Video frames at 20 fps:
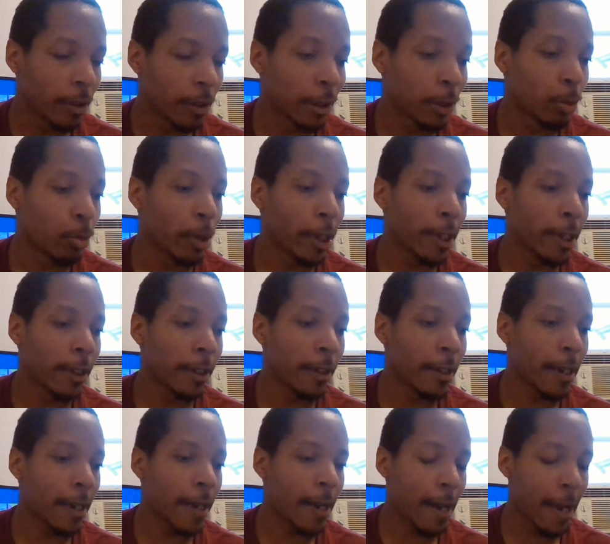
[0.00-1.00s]
Is
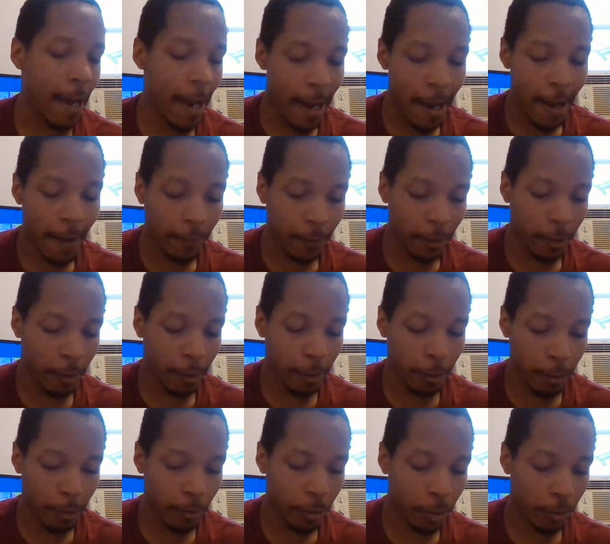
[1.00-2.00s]
when
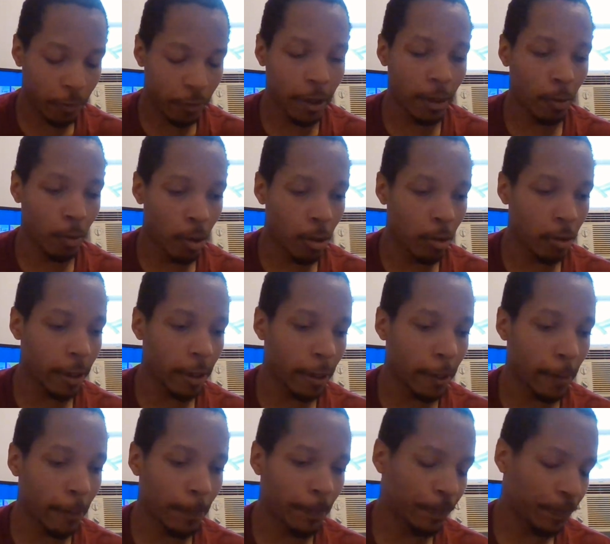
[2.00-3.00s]
after Trina woke
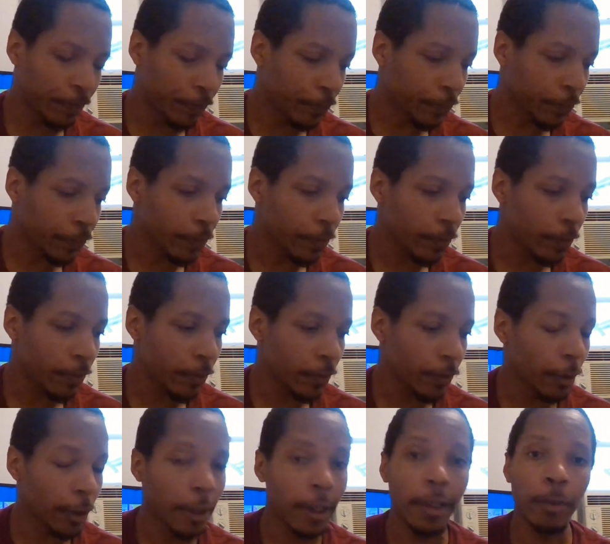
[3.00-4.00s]
up
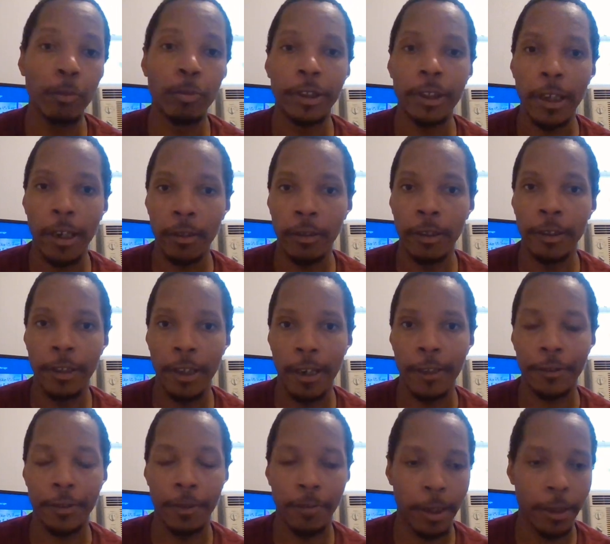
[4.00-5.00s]
and was telling
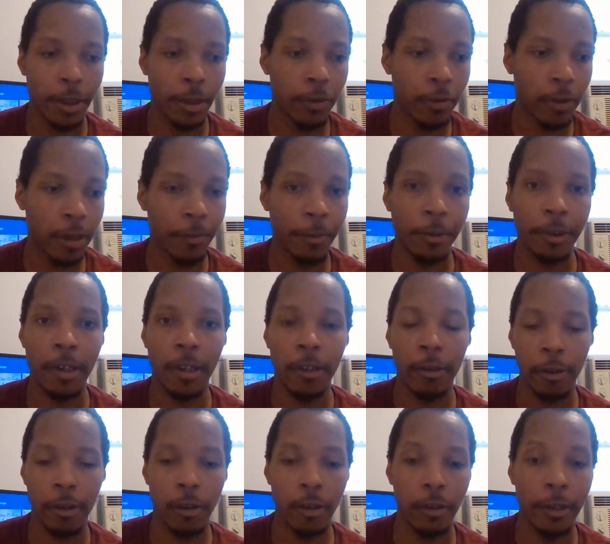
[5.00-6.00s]
Jocelyn about the dream and
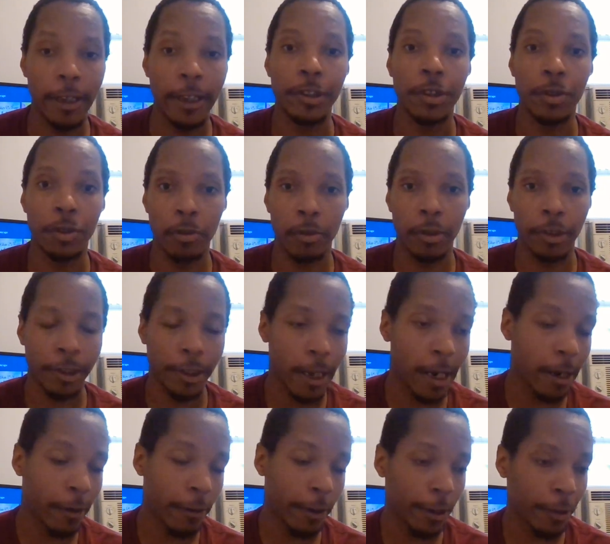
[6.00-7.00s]
telling her that she saw
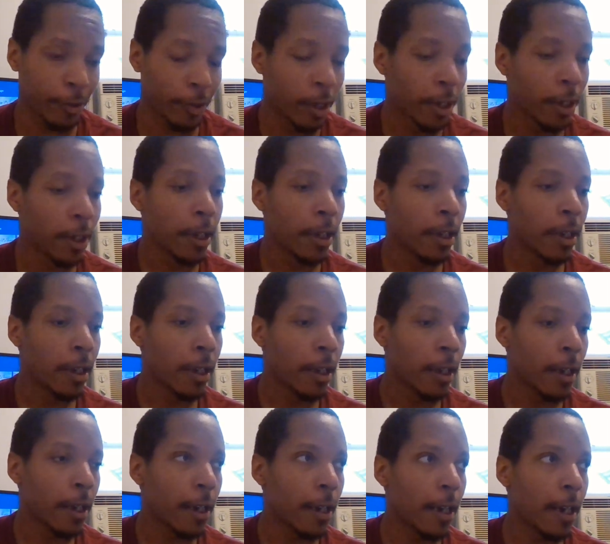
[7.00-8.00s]
Cyrus,
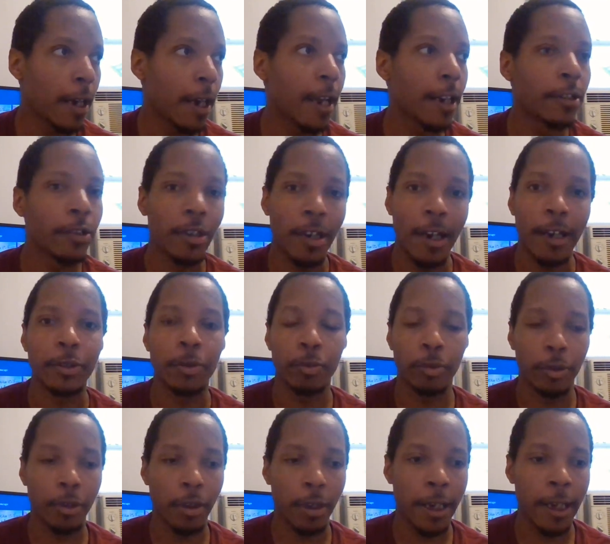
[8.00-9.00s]
and
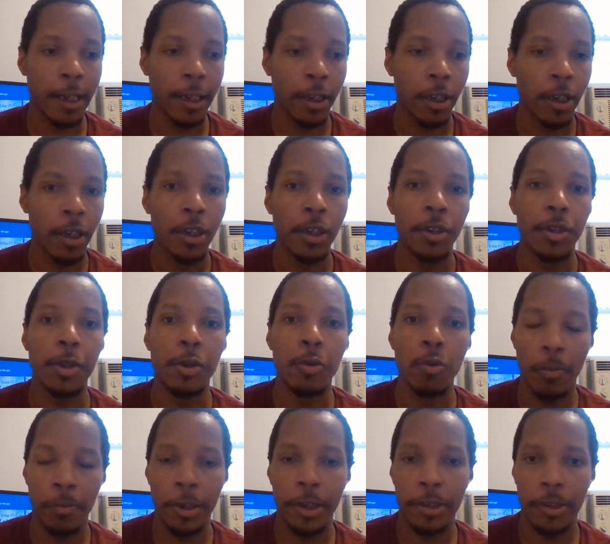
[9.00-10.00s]
Jocelyn was like, "Do
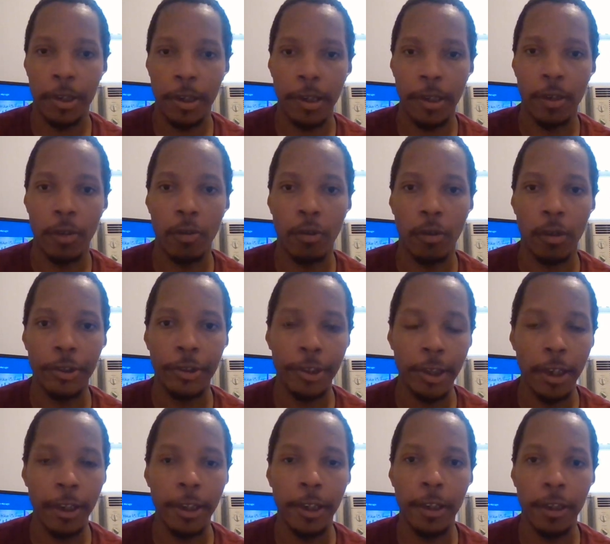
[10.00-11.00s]
you want me to sit there and call
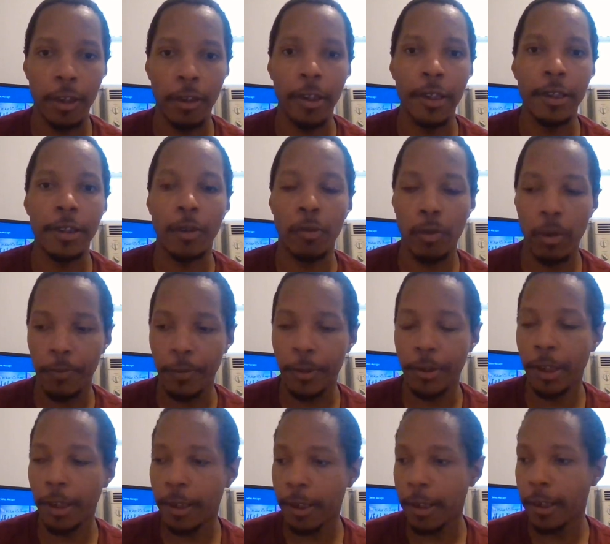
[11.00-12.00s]
Sonny? He's equipped
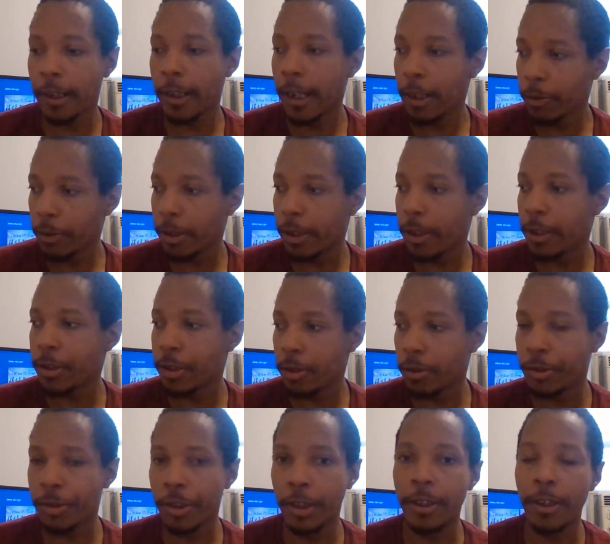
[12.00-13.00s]
to sit there and handle this.
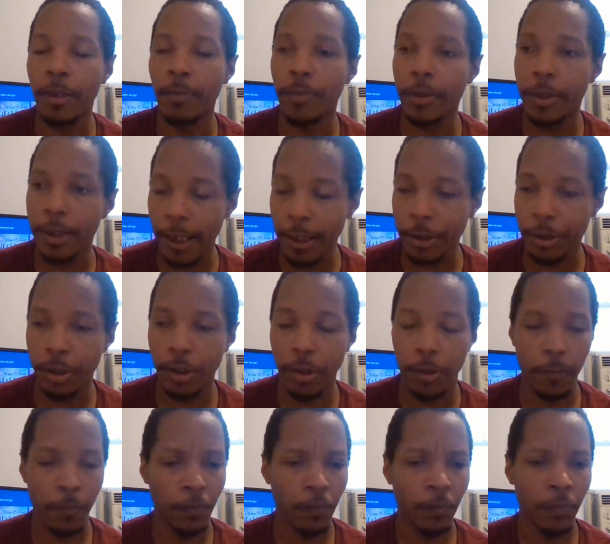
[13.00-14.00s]
He'll sit there and protect
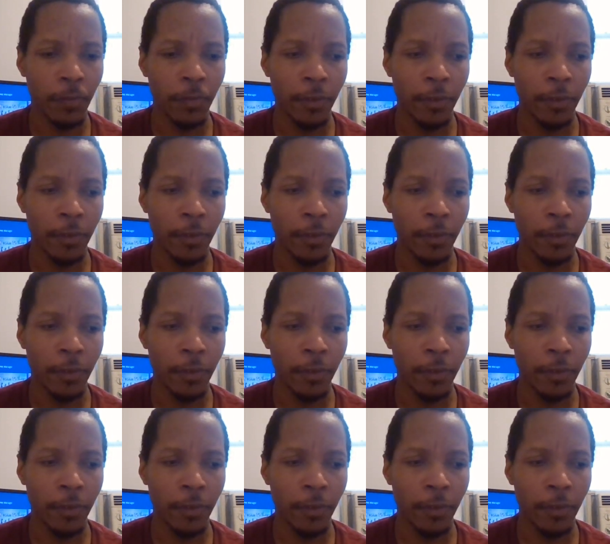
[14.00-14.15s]
you."